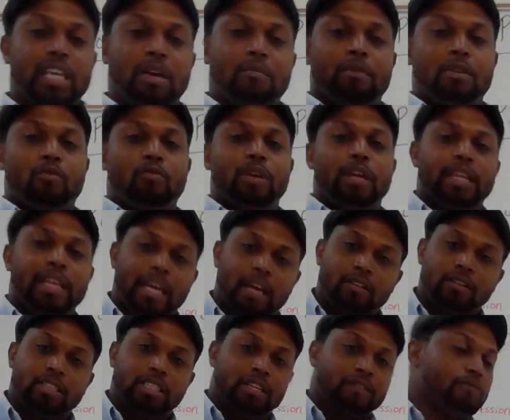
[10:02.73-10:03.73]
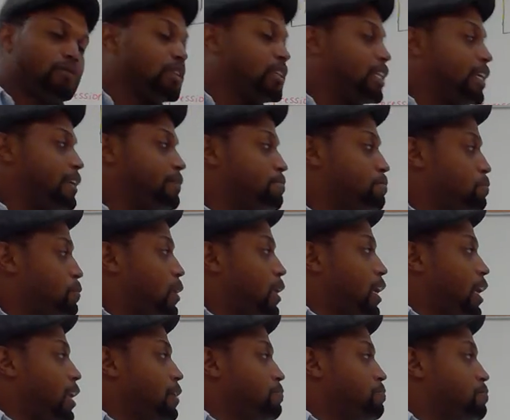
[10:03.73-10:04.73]
can be written out differently.
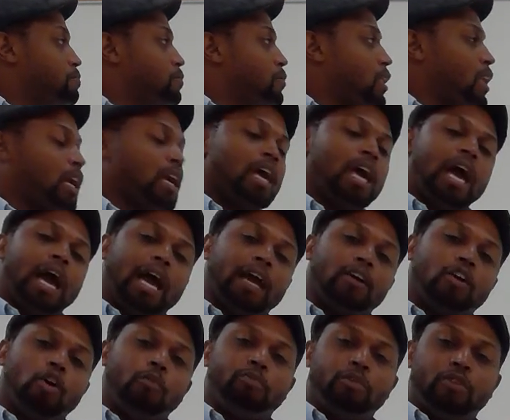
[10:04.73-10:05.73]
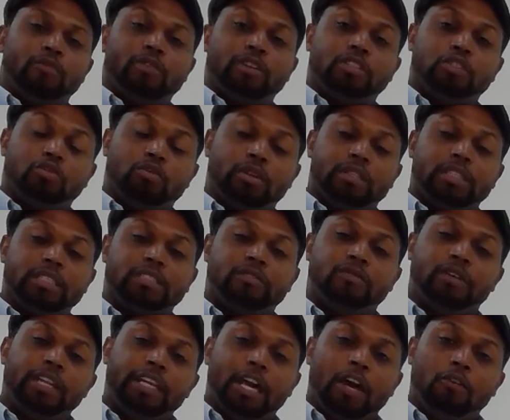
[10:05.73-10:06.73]
Okay, I hope you've enjoyed this
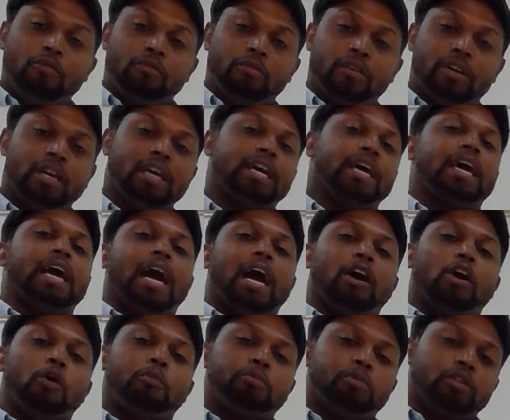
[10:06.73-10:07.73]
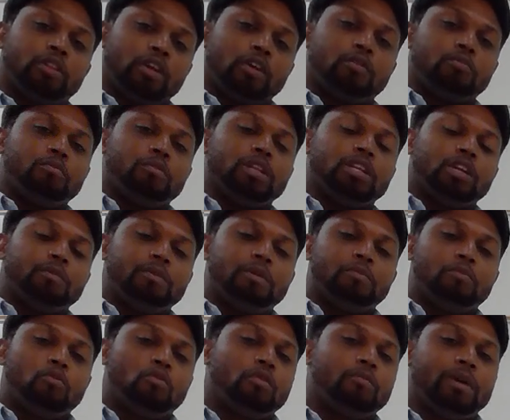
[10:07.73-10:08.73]
video. I hope you learned a little bit
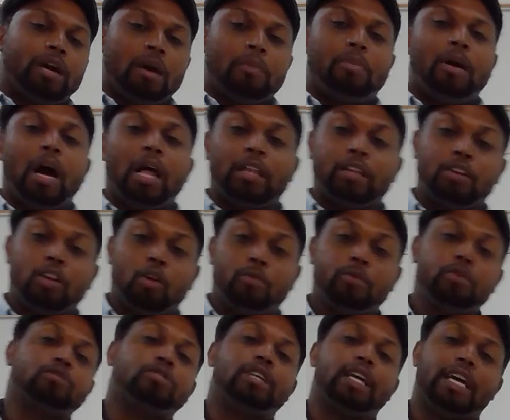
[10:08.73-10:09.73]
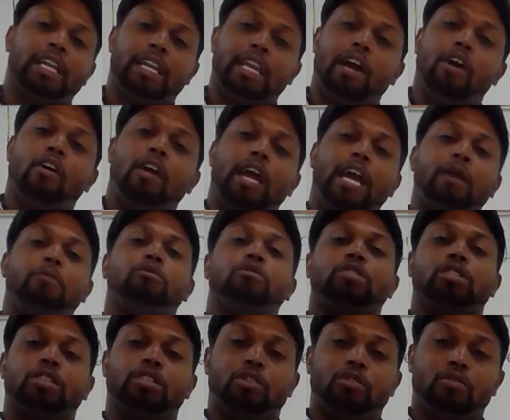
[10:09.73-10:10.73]
more about polynomials and now are able
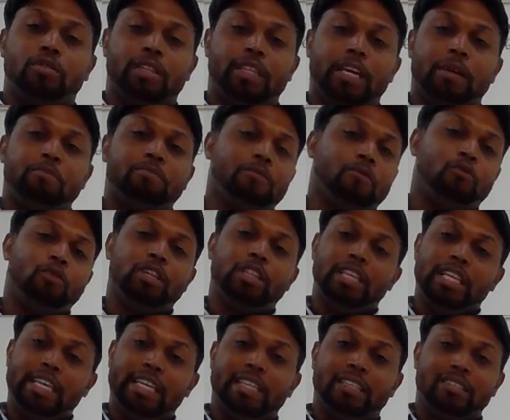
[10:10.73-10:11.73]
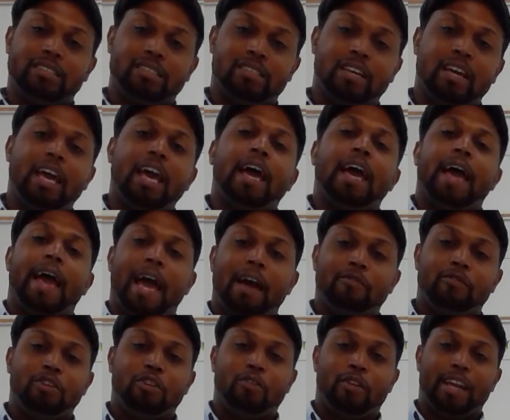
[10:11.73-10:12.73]
to do them with ease.
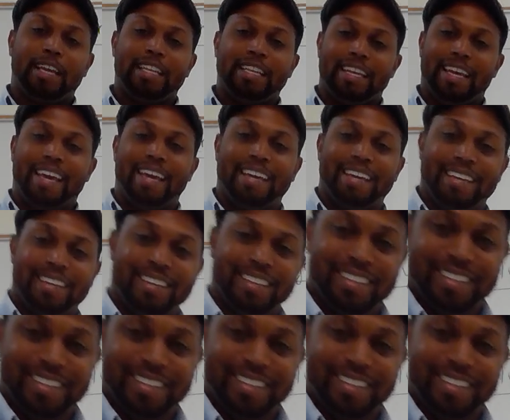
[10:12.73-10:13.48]
Have a great day.